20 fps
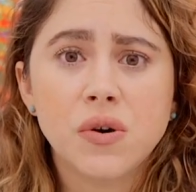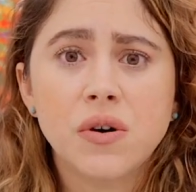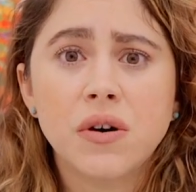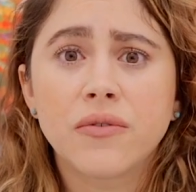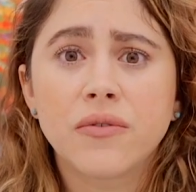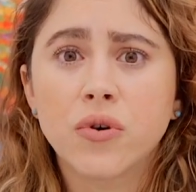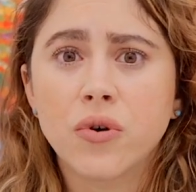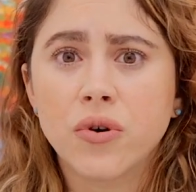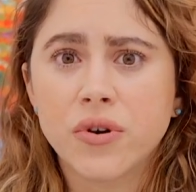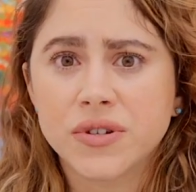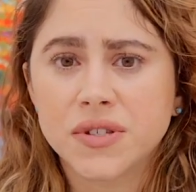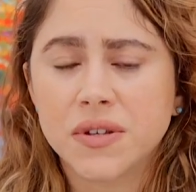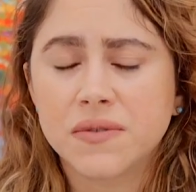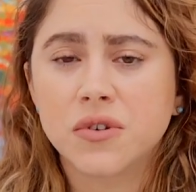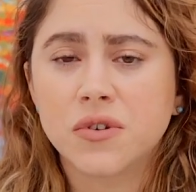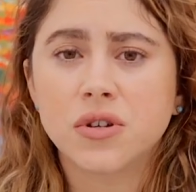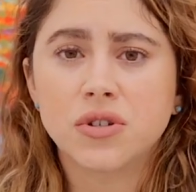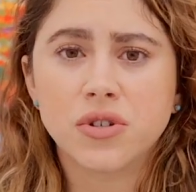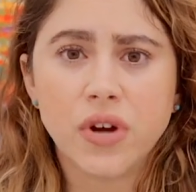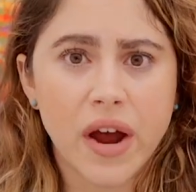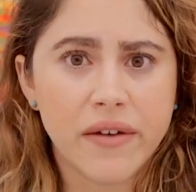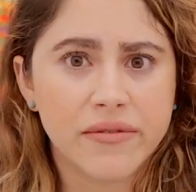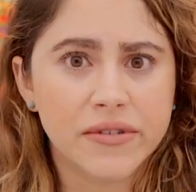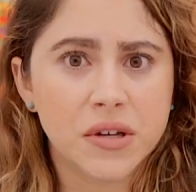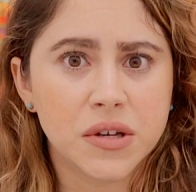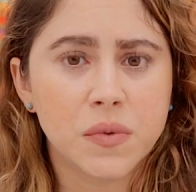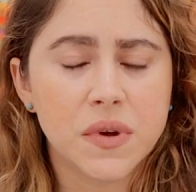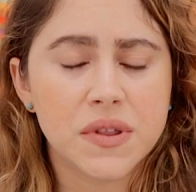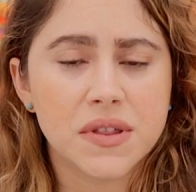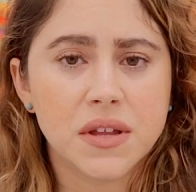Of course, if you're
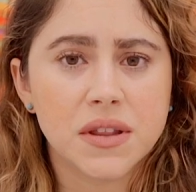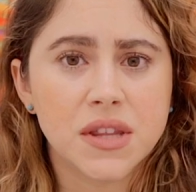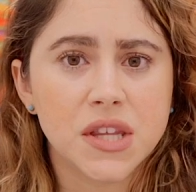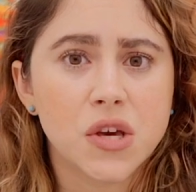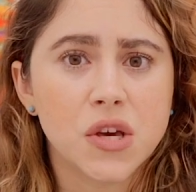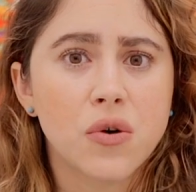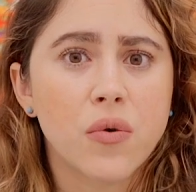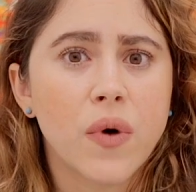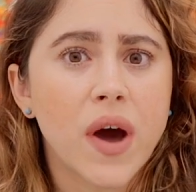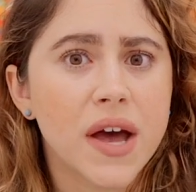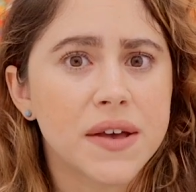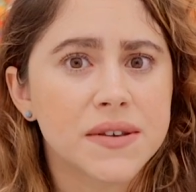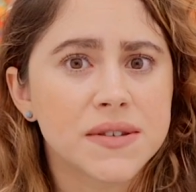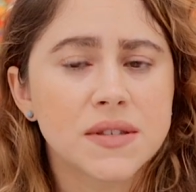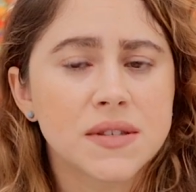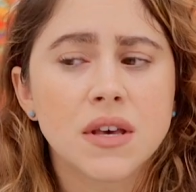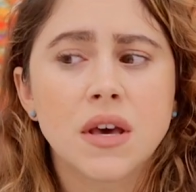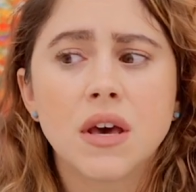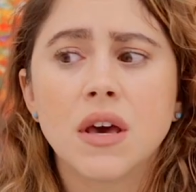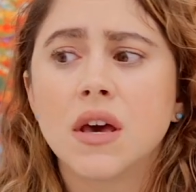traveling within the US,